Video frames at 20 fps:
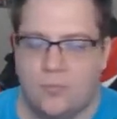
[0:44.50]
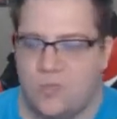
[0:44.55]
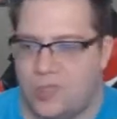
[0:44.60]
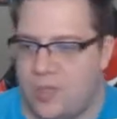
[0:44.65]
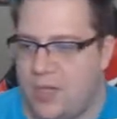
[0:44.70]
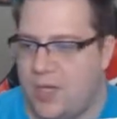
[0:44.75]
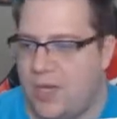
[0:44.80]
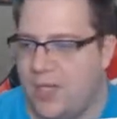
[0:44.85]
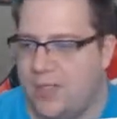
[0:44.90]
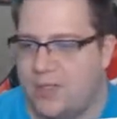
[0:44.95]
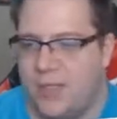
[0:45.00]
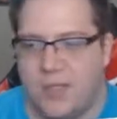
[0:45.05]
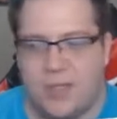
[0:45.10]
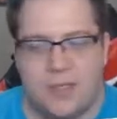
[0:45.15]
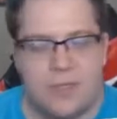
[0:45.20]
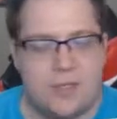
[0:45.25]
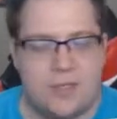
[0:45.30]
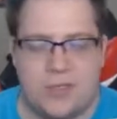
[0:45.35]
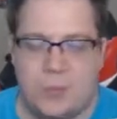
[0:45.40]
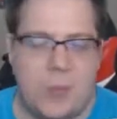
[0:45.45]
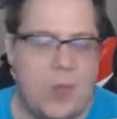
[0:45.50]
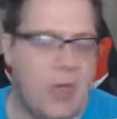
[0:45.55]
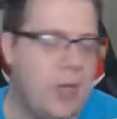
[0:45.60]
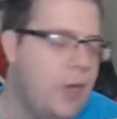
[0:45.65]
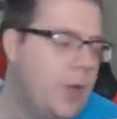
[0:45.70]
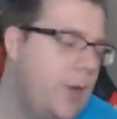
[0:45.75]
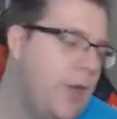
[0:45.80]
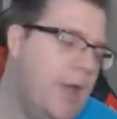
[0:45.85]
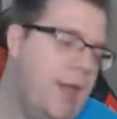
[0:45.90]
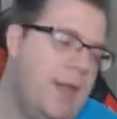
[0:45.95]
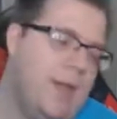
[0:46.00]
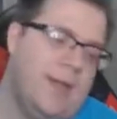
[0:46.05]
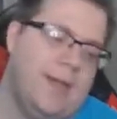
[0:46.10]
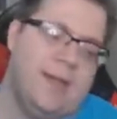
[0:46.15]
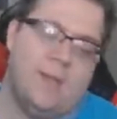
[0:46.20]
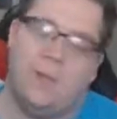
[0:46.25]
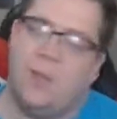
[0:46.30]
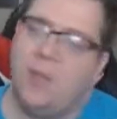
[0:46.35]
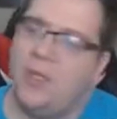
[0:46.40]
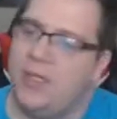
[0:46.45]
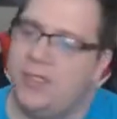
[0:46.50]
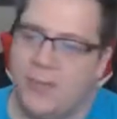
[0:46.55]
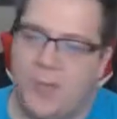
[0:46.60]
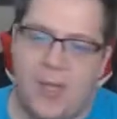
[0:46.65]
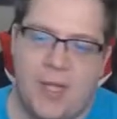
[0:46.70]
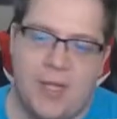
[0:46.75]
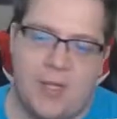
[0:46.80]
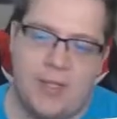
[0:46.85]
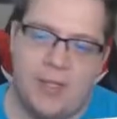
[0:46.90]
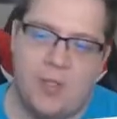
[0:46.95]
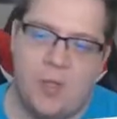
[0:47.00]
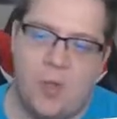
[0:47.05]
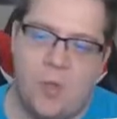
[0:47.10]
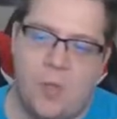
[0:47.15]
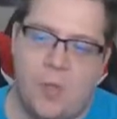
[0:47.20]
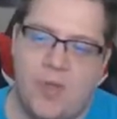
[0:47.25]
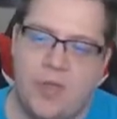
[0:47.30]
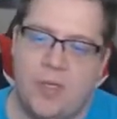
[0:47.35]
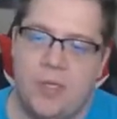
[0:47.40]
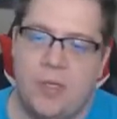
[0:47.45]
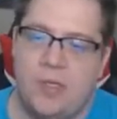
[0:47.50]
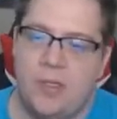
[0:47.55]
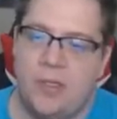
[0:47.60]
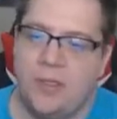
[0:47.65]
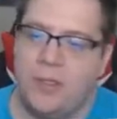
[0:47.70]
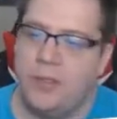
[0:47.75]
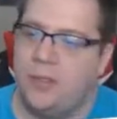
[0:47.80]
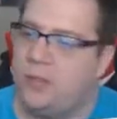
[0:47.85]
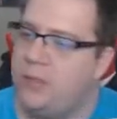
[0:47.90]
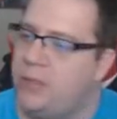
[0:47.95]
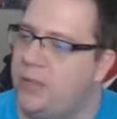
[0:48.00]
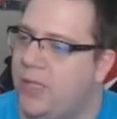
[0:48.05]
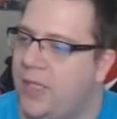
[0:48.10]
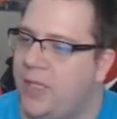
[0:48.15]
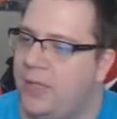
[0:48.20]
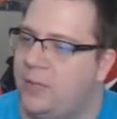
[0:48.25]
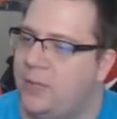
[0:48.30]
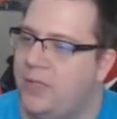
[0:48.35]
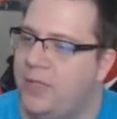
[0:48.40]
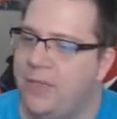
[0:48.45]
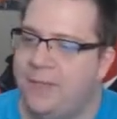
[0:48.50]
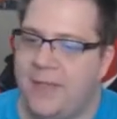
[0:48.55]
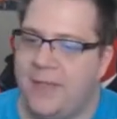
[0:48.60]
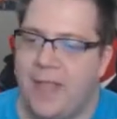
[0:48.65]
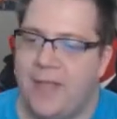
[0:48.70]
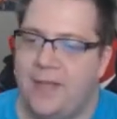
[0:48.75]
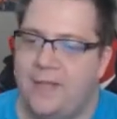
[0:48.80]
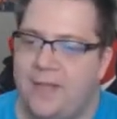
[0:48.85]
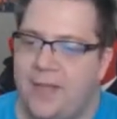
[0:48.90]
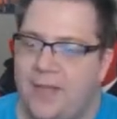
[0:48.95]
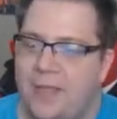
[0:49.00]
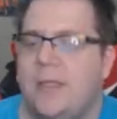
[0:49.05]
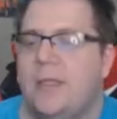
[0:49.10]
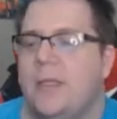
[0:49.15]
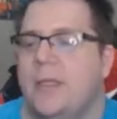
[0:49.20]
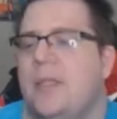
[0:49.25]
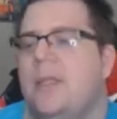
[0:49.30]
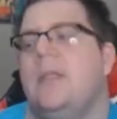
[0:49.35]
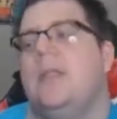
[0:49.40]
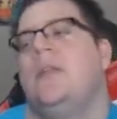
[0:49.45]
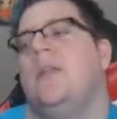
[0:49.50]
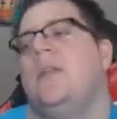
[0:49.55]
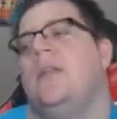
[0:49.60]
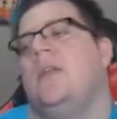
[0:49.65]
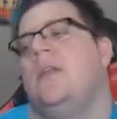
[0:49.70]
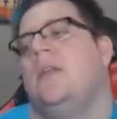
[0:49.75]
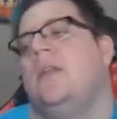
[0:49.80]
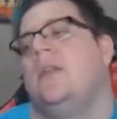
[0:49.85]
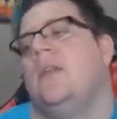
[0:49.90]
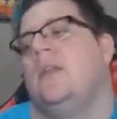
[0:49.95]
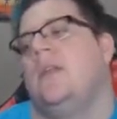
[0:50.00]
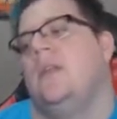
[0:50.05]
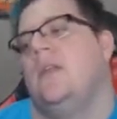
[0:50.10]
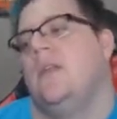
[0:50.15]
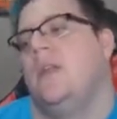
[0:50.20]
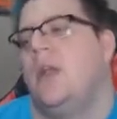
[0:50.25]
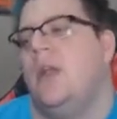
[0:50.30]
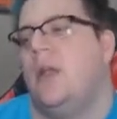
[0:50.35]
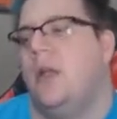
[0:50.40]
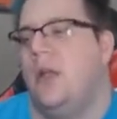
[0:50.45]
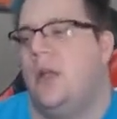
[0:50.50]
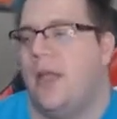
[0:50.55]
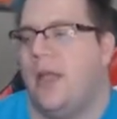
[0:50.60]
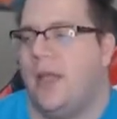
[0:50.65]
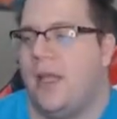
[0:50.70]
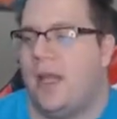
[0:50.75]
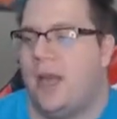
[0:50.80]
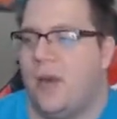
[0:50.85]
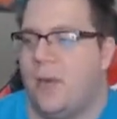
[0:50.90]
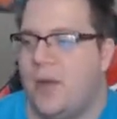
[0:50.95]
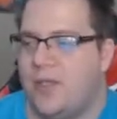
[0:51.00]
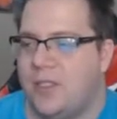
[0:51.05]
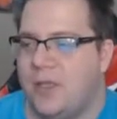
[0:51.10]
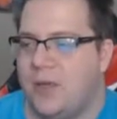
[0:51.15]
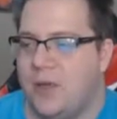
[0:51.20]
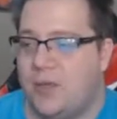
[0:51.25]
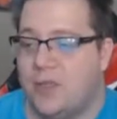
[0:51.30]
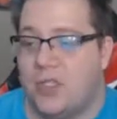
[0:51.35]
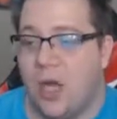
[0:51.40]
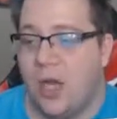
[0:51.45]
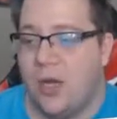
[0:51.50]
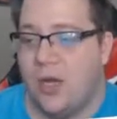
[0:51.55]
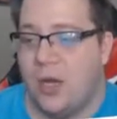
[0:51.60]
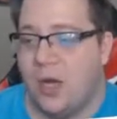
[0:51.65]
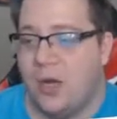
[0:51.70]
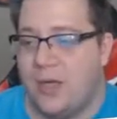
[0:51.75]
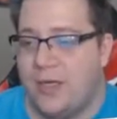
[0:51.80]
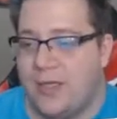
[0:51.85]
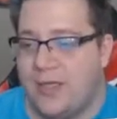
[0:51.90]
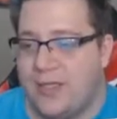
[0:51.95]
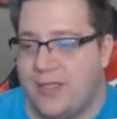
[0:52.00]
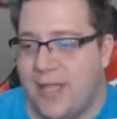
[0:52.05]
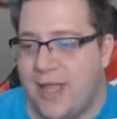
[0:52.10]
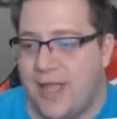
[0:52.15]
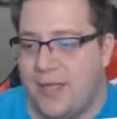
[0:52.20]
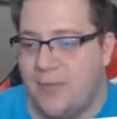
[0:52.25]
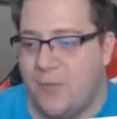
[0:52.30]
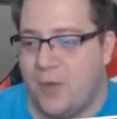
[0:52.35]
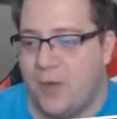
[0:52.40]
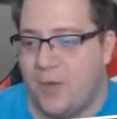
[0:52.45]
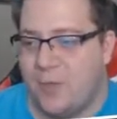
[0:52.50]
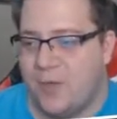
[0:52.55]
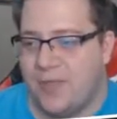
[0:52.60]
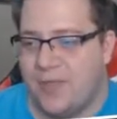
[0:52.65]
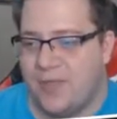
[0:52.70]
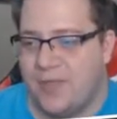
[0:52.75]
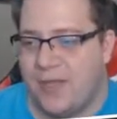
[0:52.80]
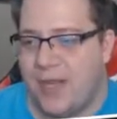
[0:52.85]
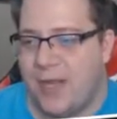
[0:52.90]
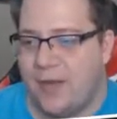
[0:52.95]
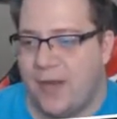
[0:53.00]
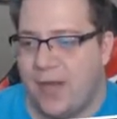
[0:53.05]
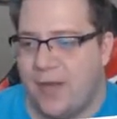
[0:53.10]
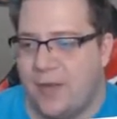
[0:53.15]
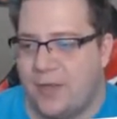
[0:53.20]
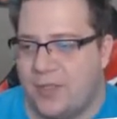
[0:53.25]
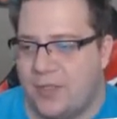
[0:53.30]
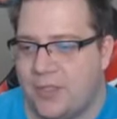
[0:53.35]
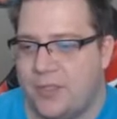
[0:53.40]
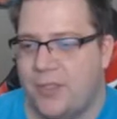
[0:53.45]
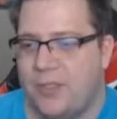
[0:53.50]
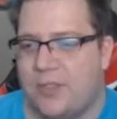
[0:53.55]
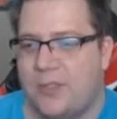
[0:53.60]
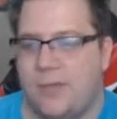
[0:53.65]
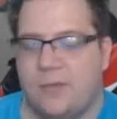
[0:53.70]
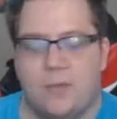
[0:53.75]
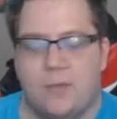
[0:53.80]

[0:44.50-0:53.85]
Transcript: So yeah, as long as the spot, uh, when the spot is open, you're you'll uh, would love to have you. All right, gotta watch out. John already taken one person out. Ouch.